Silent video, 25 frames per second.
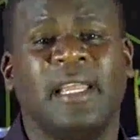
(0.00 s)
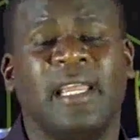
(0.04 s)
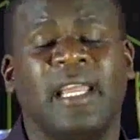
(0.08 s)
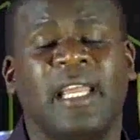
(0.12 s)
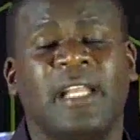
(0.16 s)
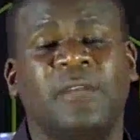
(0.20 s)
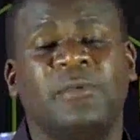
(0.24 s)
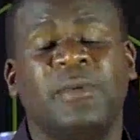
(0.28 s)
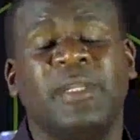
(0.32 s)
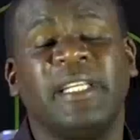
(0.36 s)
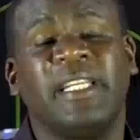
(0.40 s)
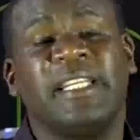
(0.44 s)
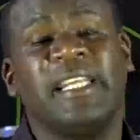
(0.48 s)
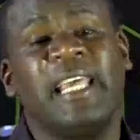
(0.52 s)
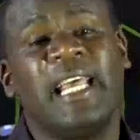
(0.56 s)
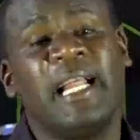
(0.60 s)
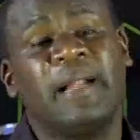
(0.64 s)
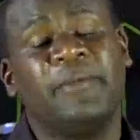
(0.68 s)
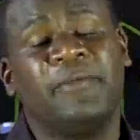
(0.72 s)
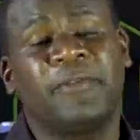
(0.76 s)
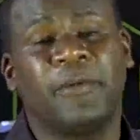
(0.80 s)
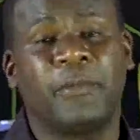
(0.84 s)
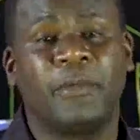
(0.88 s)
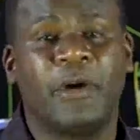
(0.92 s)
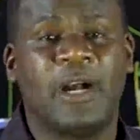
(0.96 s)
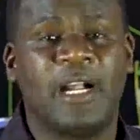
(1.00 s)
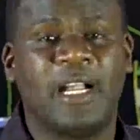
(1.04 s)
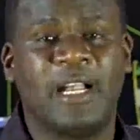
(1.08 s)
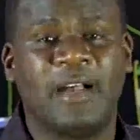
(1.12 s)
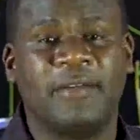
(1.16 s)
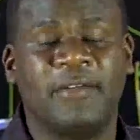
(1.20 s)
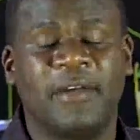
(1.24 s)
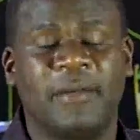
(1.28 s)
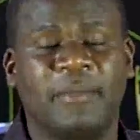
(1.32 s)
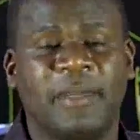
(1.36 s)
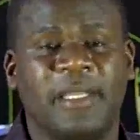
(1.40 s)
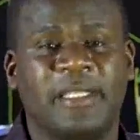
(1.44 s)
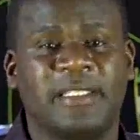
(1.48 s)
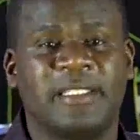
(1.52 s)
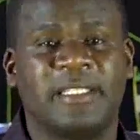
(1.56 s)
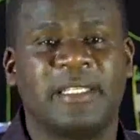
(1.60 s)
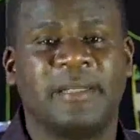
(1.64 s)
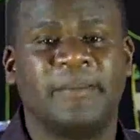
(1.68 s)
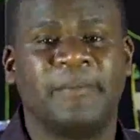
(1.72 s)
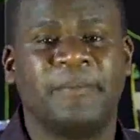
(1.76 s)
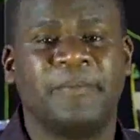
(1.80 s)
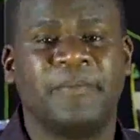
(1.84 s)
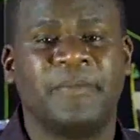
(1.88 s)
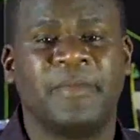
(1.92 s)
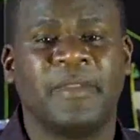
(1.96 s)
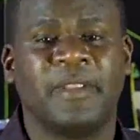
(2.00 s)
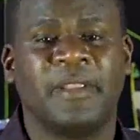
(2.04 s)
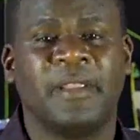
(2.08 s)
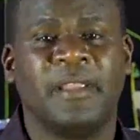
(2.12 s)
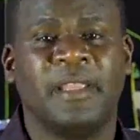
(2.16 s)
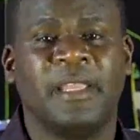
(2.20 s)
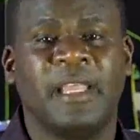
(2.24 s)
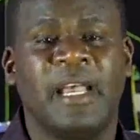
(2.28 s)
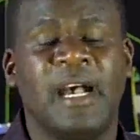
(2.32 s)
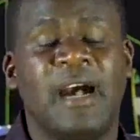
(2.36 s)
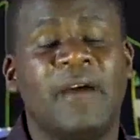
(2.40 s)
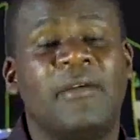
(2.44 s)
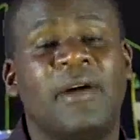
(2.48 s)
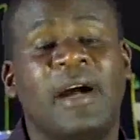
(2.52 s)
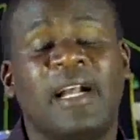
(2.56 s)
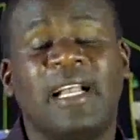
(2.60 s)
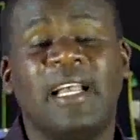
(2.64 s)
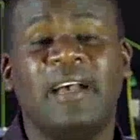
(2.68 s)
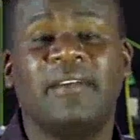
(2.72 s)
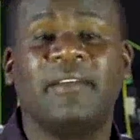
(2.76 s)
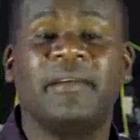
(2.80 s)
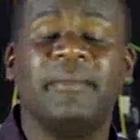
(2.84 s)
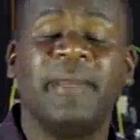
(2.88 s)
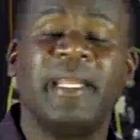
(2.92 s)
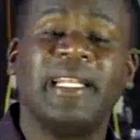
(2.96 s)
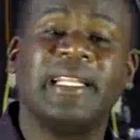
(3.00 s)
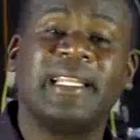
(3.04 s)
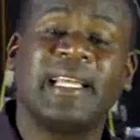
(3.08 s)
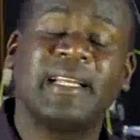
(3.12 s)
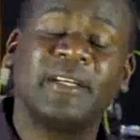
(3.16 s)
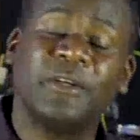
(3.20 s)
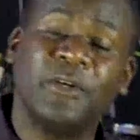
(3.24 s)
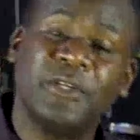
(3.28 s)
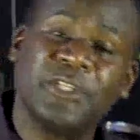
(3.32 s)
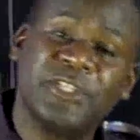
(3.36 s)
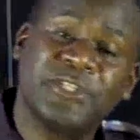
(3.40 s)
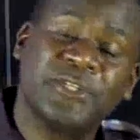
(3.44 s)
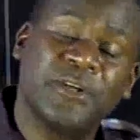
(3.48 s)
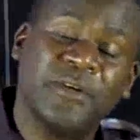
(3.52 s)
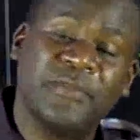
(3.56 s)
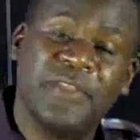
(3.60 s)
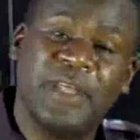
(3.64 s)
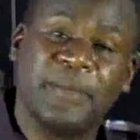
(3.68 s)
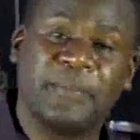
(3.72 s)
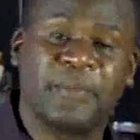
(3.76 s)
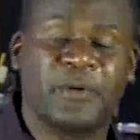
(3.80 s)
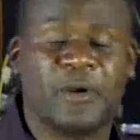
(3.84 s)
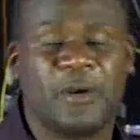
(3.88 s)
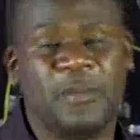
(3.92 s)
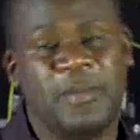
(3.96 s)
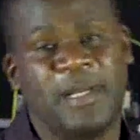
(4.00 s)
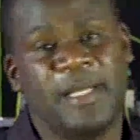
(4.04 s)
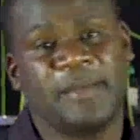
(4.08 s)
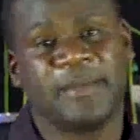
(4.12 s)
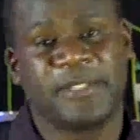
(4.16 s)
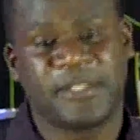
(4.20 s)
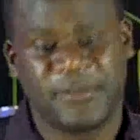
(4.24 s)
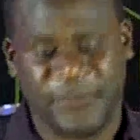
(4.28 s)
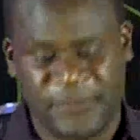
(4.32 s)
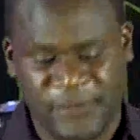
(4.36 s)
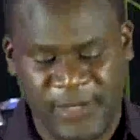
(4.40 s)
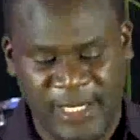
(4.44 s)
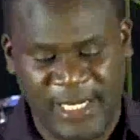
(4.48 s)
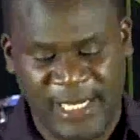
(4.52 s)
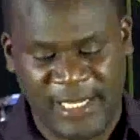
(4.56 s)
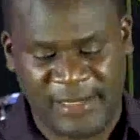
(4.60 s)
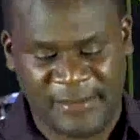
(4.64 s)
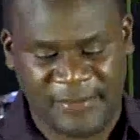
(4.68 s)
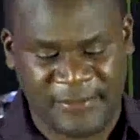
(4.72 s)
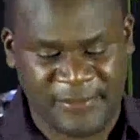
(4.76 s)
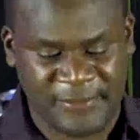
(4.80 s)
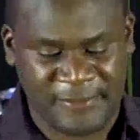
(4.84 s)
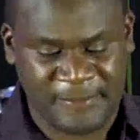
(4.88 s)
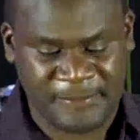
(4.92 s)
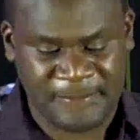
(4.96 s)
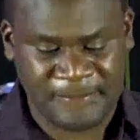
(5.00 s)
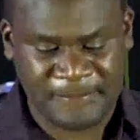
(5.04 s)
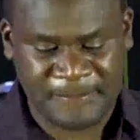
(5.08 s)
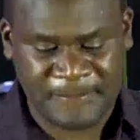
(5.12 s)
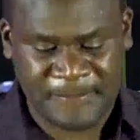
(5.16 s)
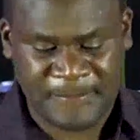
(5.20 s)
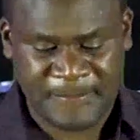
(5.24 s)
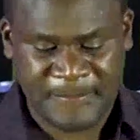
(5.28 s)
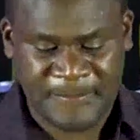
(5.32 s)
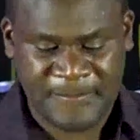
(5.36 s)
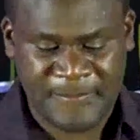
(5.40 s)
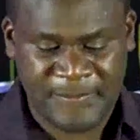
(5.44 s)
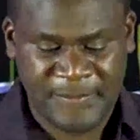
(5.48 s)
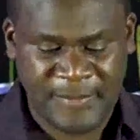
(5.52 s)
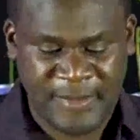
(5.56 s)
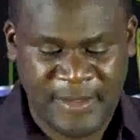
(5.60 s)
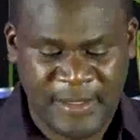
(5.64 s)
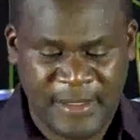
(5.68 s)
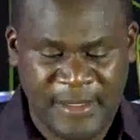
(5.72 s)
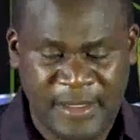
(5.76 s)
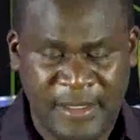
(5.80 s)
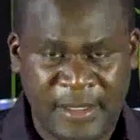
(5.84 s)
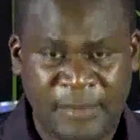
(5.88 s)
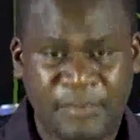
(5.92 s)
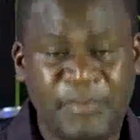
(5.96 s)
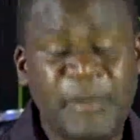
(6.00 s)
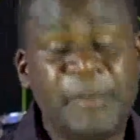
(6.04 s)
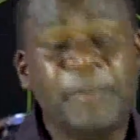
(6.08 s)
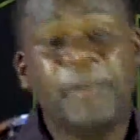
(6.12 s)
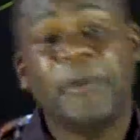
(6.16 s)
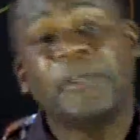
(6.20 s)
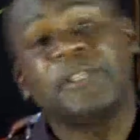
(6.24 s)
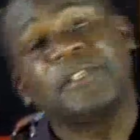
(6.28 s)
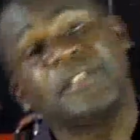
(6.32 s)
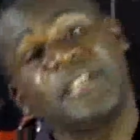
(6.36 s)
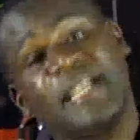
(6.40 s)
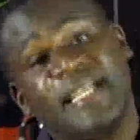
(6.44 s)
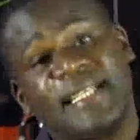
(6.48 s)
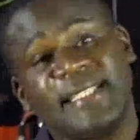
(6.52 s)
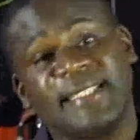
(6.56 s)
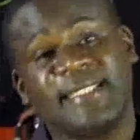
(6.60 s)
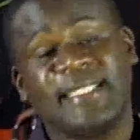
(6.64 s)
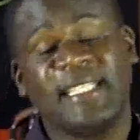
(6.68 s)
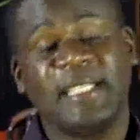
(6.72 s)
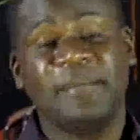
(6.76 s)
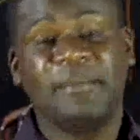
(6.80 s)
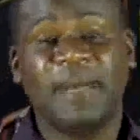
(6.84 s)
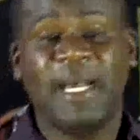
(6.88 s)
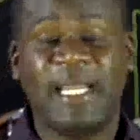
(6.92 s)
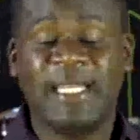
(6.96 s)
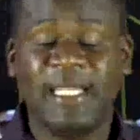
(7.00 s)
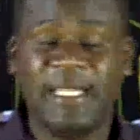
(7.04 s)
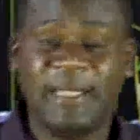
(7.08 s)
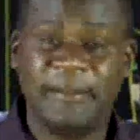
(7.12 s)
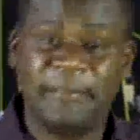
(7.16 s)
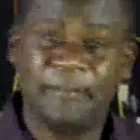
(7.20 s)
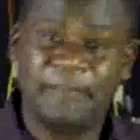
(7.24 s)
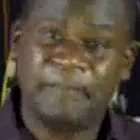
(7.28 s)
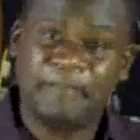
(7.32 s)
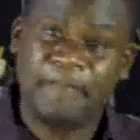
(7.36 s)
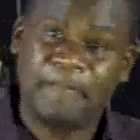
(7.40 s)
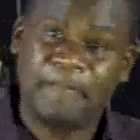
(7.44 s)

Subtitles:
and we need help from our government cannot solve the problems of our life. People trust in money,